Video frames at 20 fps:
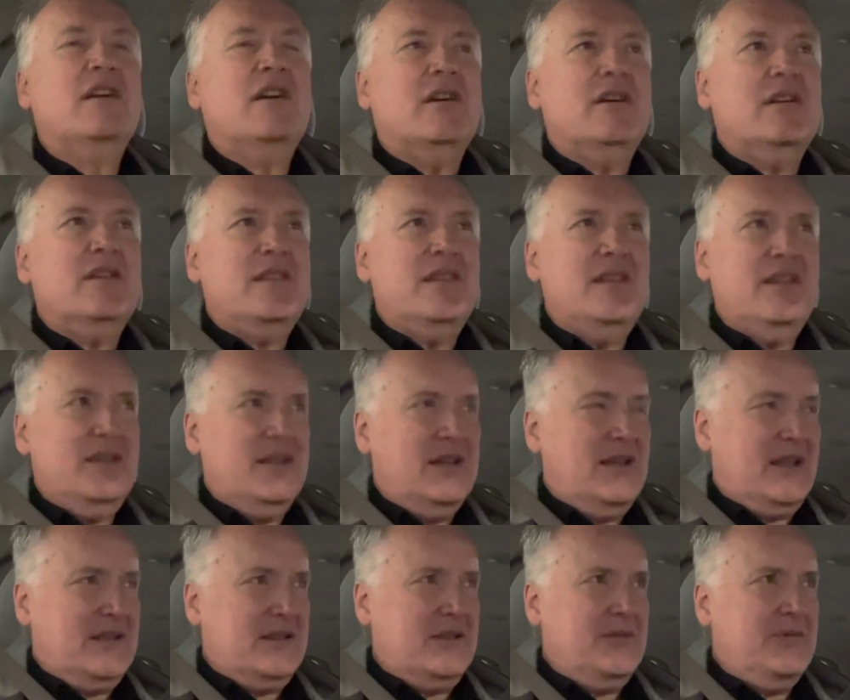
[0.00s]
I think
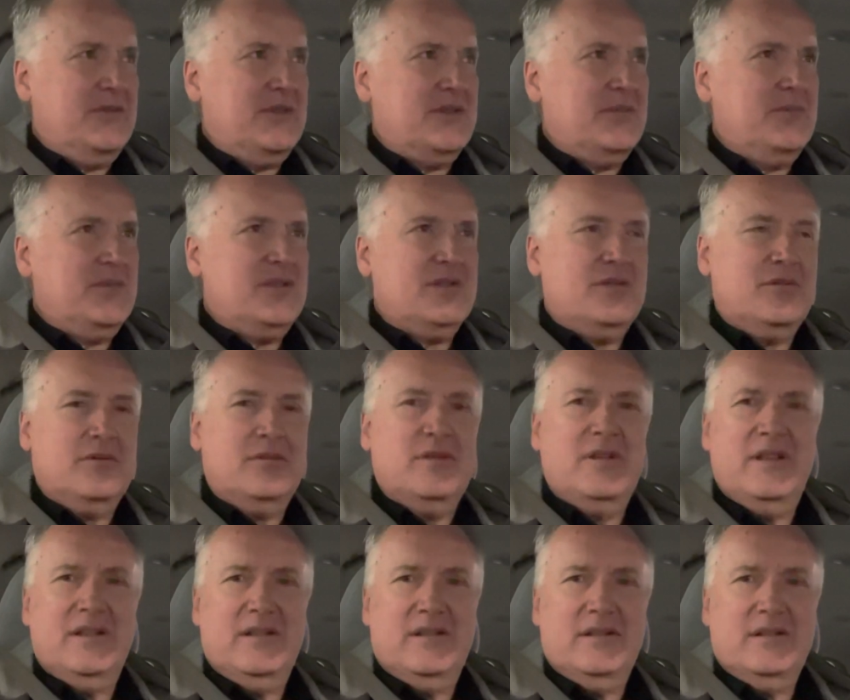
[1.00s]
activism is a good
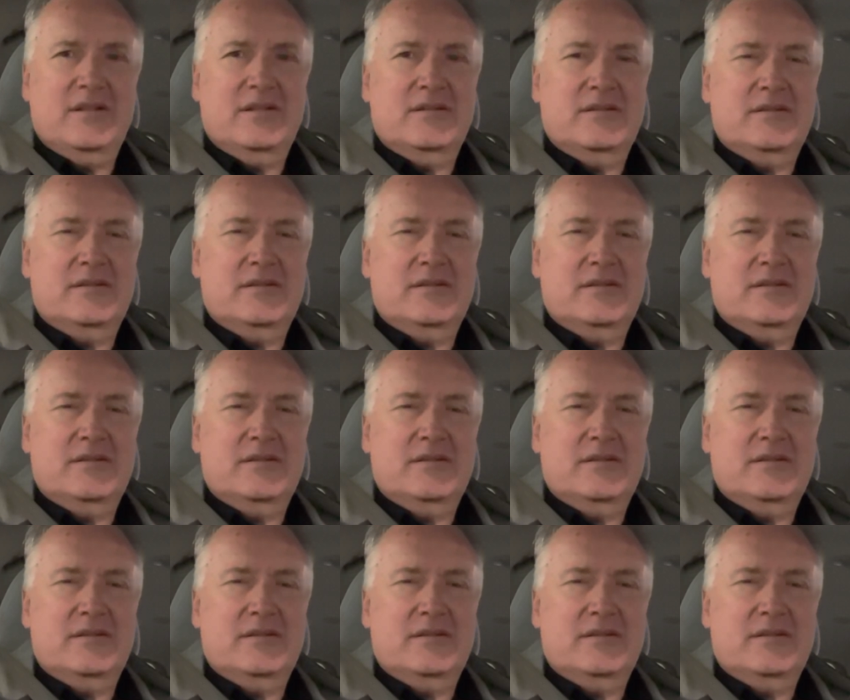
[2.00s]
thing,